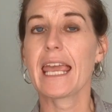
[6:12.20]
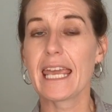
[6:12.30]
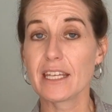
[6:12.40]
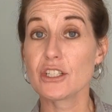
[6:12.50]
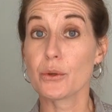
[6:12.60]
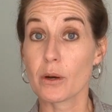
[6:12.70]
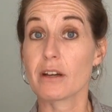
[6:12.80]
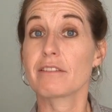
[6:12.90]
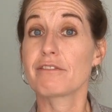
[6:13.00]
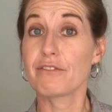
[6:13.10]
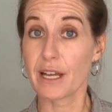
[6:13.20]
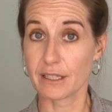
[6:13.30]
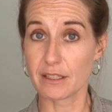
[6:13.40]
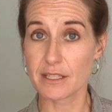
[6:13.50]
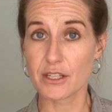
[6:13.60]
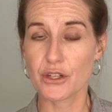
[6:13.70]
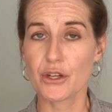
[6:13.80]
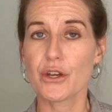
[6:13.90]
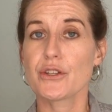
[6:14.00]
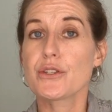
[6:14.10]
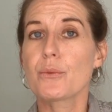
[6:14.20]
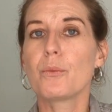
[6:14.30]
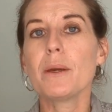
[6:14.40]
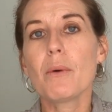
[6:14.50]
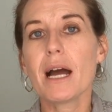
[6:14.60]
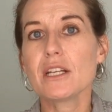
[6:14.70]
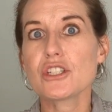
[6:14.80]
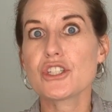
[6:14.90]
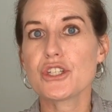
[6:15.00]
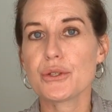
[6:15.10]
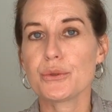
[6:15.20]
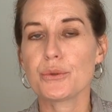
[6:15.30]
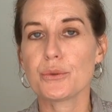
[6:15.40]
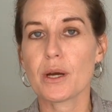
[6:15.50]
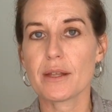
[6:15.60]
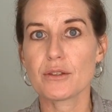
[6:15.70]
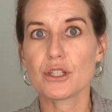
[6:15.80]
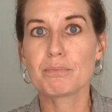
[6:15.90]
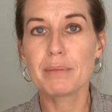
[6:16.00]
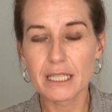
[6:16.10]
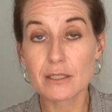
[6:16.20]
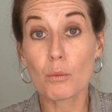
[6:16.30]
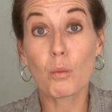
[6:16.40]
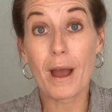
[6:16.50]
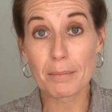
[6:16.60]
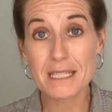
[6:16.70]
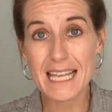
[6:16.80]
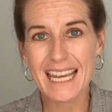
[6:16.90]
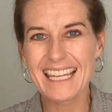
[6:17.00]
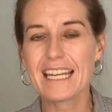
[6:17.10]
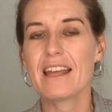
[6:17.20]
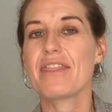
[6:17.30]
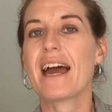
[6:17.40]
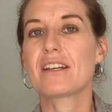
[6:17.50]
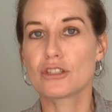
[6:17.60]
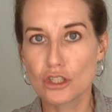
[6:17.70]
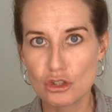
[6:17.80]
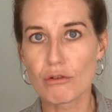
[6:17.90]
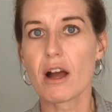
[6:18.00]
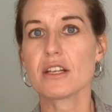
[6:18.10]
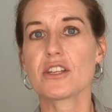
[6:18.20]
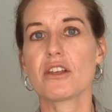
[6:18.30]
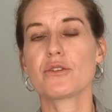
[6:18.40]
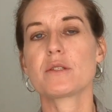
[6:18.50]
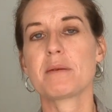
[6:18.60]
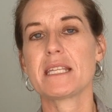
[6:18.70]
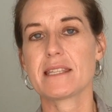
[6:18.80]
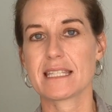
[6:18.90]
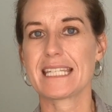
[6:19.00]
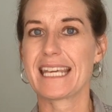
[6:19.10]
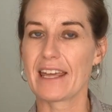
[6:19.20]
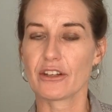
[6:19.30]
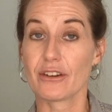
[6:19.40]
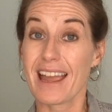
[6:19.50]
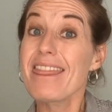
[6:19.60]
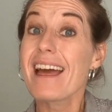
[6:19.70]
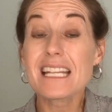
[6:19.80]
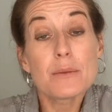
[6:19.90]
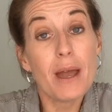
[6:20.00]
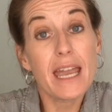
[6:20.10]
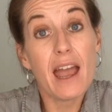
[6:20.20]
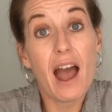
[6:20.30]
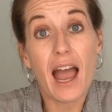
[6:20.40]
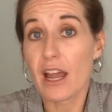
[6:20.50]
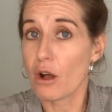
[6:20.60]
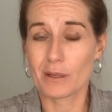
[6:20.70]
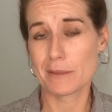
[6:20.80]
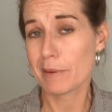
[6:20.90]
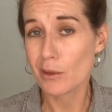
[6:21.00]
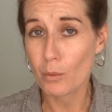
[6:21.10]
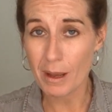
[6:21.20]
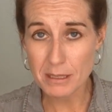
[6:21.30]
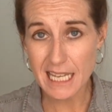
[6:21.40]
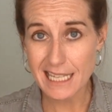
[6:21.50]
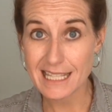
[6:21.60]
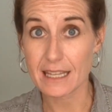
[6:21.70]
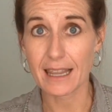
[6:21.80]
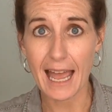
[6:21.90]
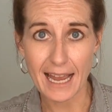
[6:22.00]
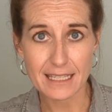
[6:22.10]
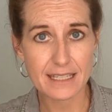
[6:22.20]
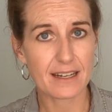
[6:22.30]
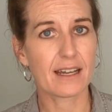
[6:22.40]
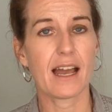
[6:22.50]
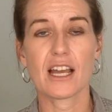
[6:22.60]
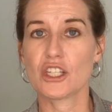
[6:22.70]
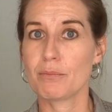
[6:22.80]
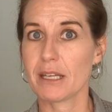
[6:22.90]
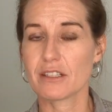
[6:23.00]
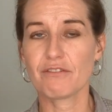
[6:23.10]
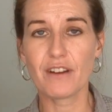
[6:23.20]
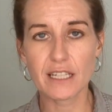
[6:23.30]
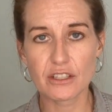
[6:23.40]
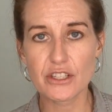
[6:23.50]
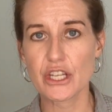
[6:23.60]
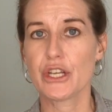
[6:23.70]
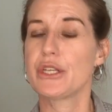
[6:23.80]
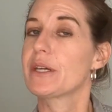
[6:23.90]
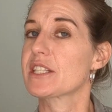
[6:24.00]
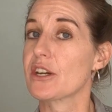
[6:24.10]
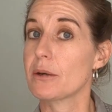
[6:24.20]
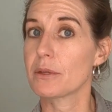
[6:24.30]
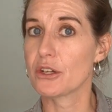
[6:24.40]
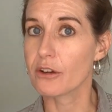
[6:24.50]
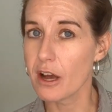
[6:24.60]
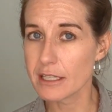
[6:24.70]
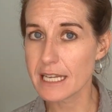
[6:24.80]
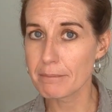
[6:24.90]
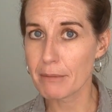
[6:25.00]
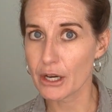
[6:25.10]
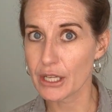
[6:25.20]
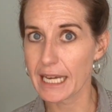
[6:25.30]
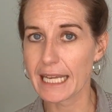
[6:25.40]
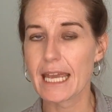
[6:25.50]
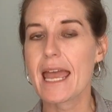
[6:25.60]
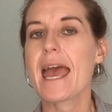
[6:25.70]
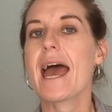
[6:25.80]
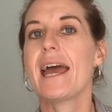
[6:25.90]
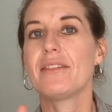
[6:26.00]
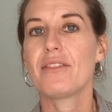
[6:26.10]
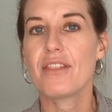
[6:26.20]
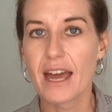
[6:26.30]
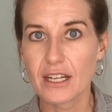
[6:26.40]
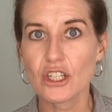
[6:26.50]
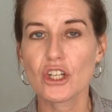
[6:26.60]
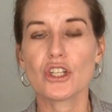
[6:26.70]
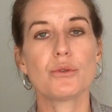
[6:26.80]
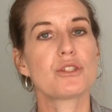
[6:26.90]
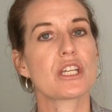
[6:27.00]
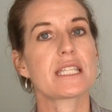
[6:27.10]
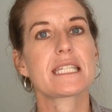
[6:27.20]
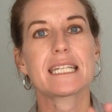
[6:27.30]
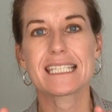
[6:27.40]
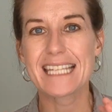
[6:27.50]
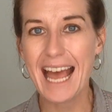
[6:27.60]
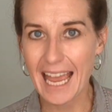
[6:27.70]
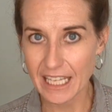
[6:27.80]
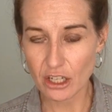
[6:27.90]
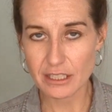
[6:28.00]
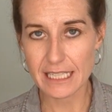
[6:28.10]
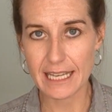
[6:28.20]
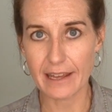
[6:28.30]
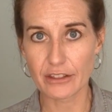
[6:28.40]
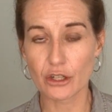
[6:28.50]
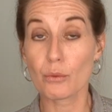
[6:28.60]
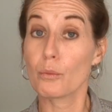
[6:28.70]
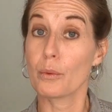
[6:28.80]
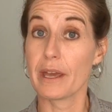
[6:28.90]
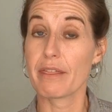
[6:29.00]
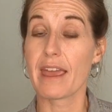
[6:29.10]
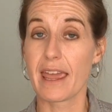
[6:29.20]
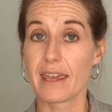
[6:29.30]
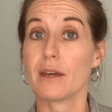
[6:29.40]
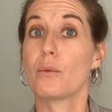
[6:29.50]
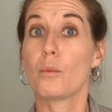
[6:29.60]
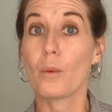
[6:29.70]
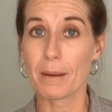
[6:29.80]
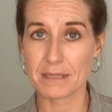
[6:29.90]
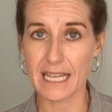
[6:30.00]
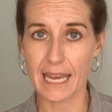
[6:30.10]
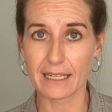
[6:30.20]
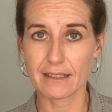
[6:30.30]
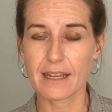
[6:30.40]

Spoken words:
and your funnels. So we want to build a website that draws all those pieces together. And that's why I always build websites last. You build funnels, you get started with your content marketing, and then you just tie it all together with a website.